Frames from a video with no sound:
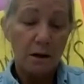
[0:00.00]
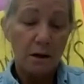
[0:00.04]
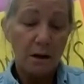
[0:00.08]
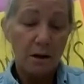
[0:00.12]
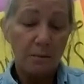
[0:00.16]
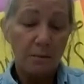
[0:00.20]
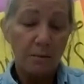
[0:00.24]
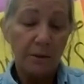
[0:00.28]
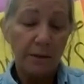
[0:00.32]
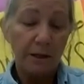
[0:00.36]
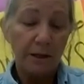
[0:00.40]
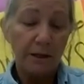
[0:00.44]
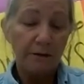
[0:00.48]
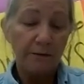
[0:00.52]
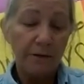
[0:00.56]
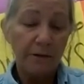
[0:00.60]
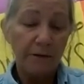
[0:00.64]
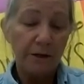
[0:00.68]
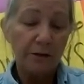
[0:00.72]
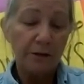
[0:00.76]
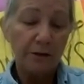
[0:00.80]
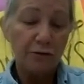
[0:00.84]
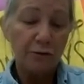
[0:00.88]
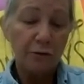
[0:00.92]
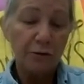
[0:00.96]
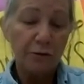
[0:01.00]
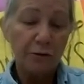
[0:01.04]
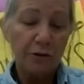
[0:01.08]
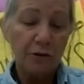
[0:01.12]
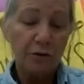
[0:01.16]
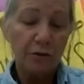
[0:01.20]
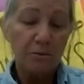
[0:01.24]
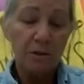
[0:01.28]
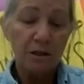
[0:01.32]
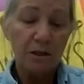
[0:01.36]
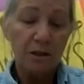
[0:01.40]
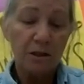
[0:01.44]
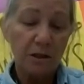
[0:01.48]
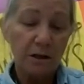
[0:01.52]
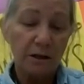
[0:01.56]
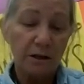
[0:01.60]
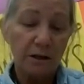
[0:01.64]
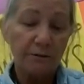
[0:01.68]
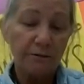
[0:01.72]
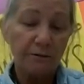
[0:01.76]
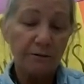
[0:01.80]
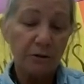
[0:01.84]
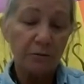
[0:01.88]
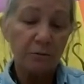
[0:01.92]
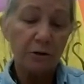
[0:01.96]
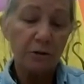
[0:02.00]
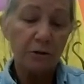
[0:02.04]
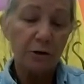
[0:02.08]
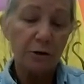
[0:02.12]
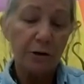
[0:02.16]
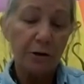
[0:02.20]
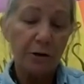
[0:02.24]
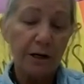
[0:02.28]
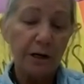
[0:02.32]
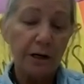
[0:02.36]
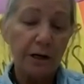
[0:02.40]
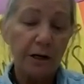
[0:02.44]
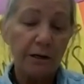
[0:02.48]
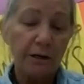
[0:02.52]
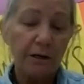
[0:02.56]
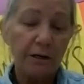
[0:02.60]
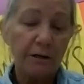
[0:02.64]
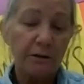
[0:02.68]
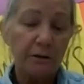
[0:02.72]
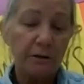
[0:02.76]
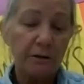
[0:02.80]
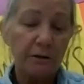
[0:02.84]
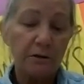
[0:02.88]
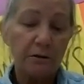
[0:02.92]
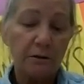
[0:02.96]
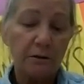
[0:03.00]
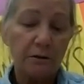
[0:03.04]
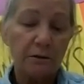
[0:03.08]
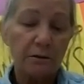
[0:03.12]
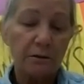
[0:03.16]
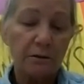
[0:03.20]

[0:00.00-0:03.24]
I believe they drew some stuff, some trees and